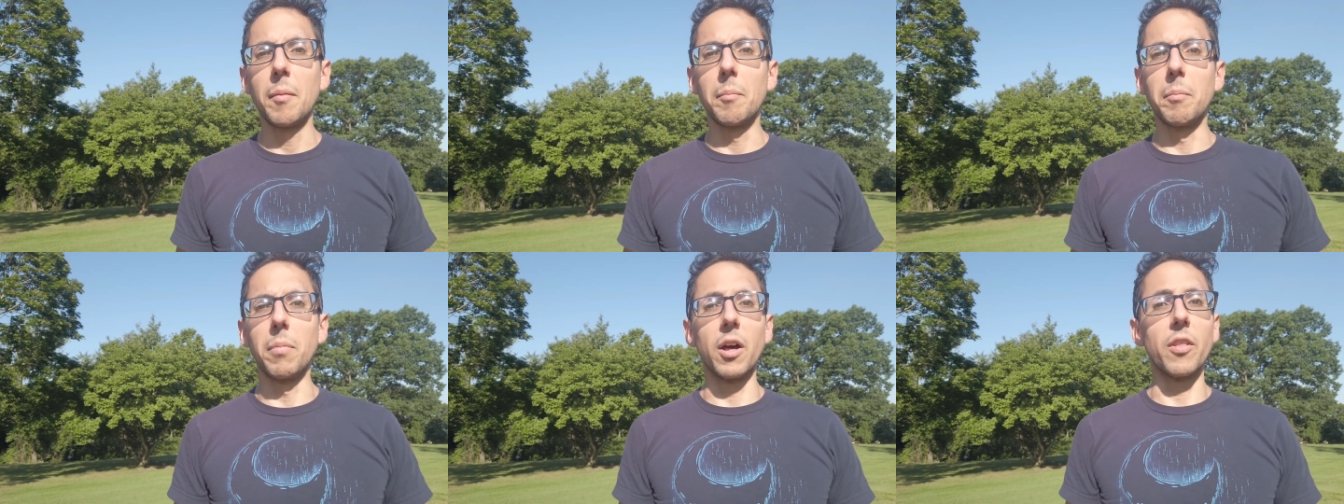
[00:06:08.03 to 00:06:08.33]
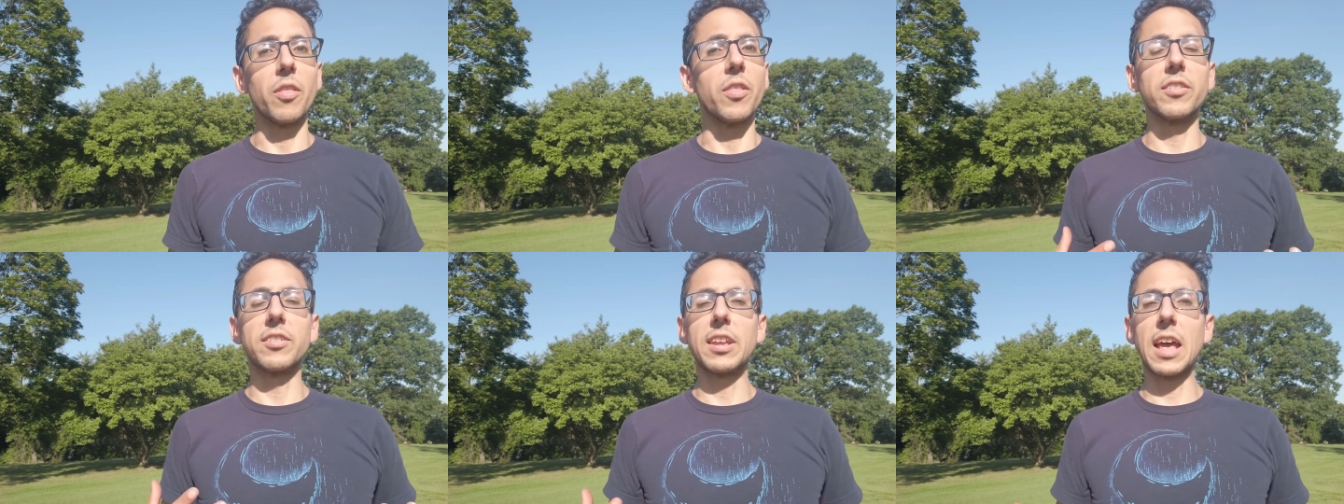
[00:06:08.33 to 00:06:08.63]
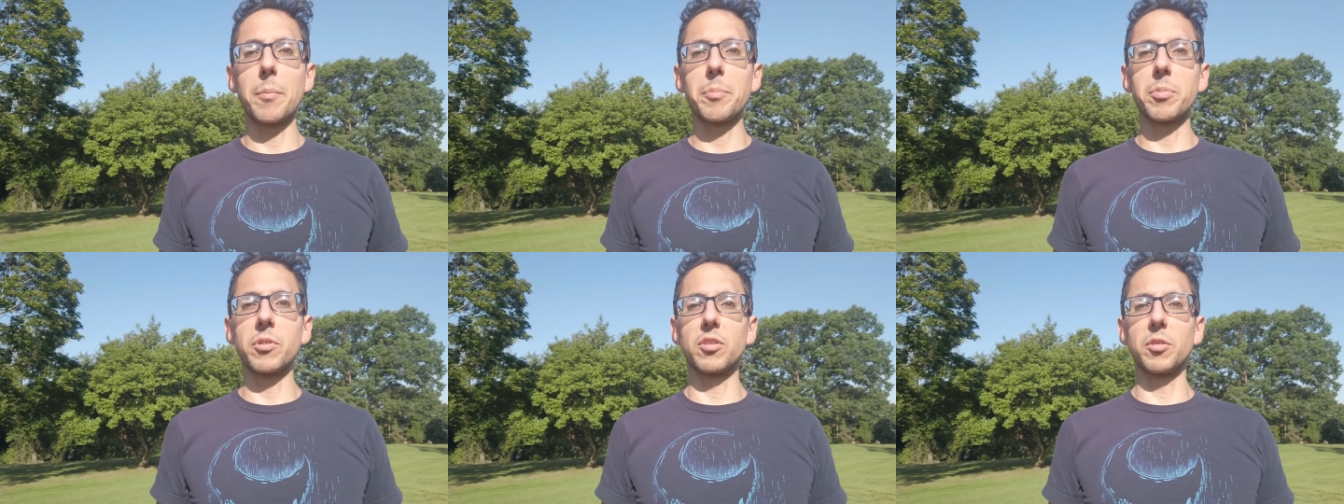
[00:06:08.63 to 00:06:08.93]
But this
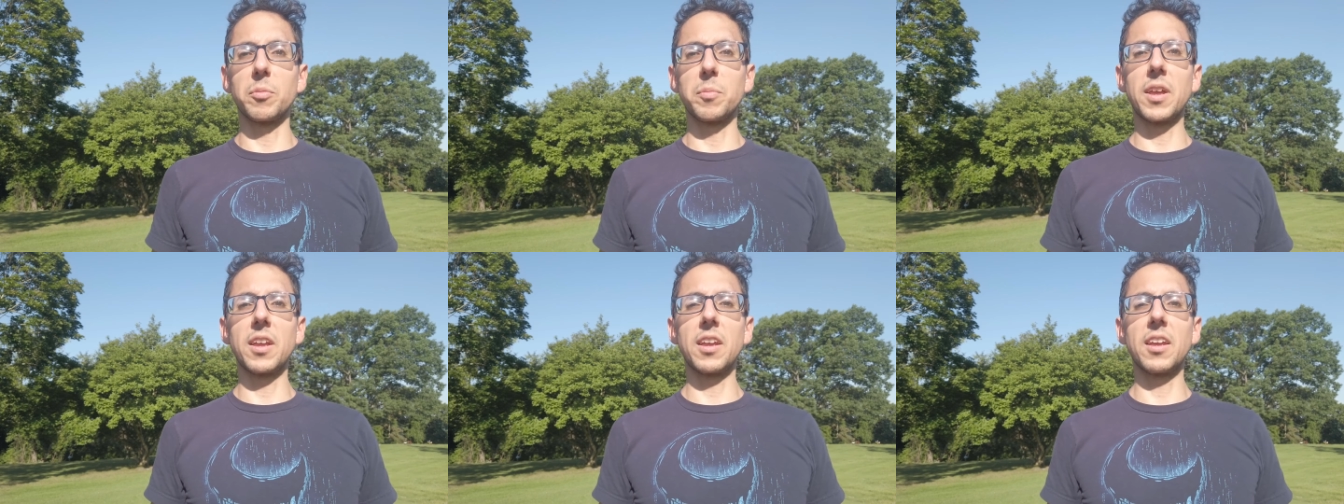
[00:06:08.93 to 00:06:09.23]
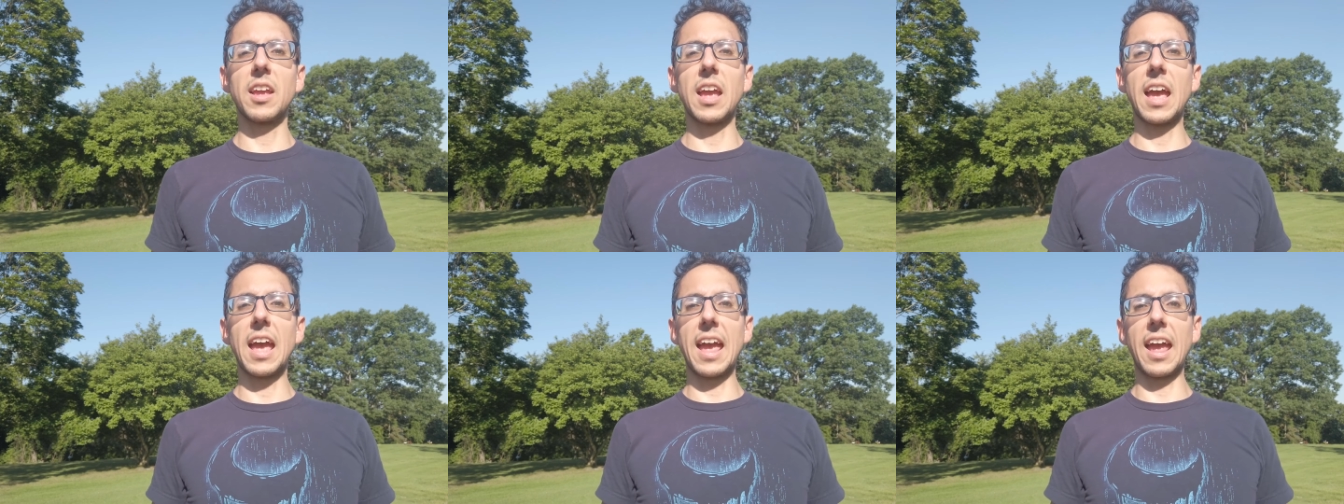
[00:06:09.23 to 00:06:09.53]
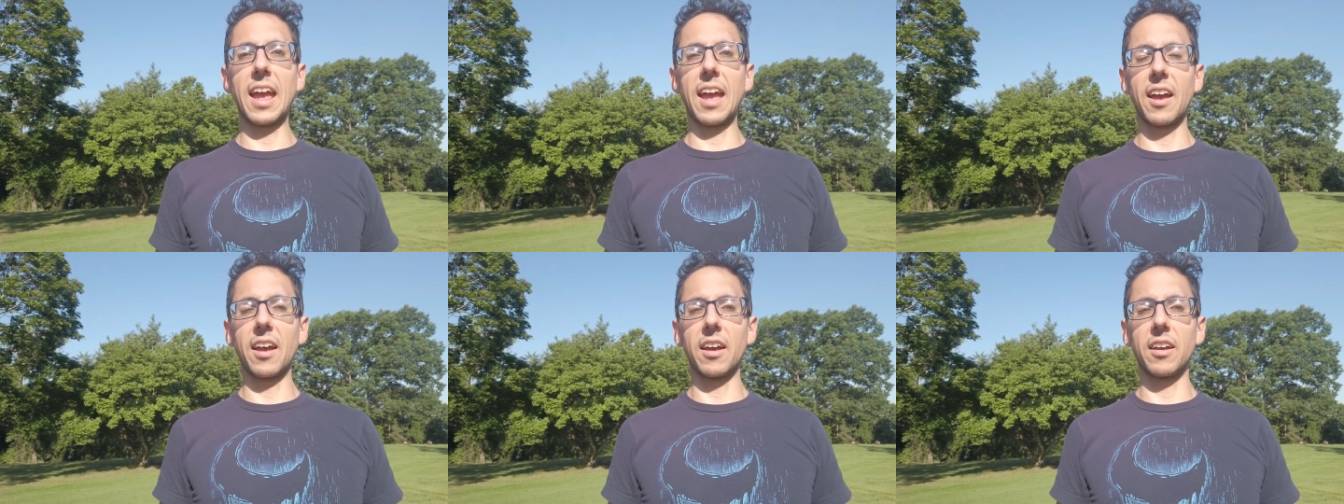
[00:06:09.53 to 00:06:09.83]
happened to me,
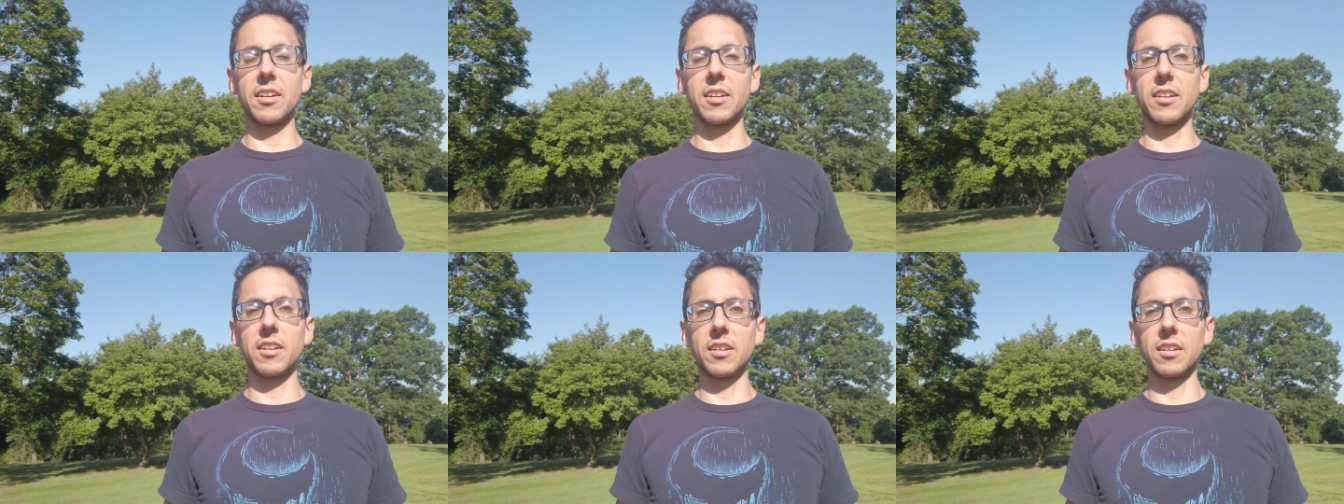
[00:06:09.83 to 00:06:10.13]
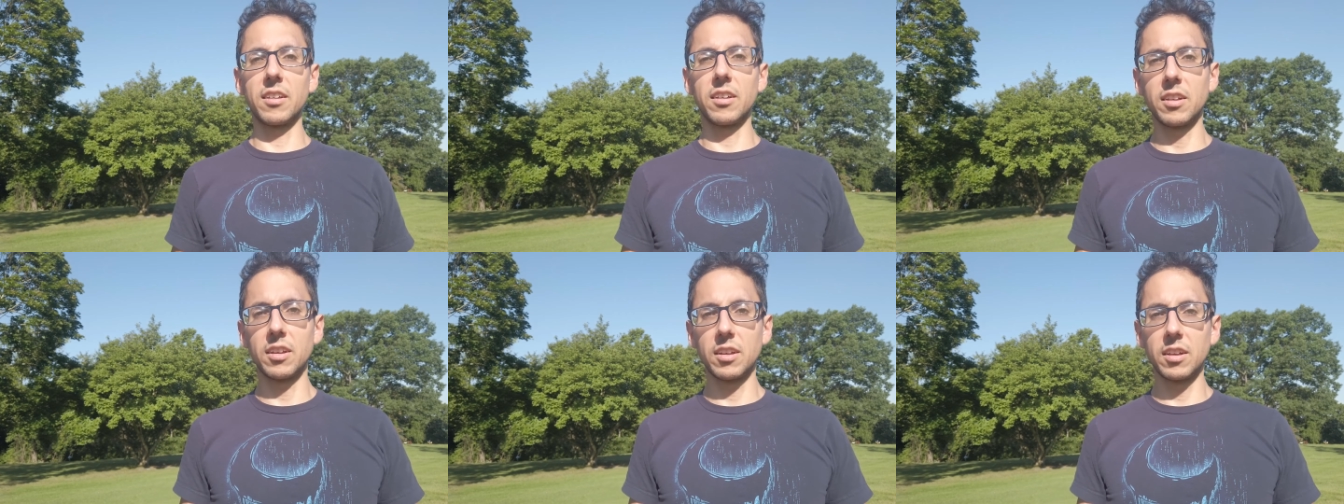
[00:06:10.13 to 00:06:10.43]
and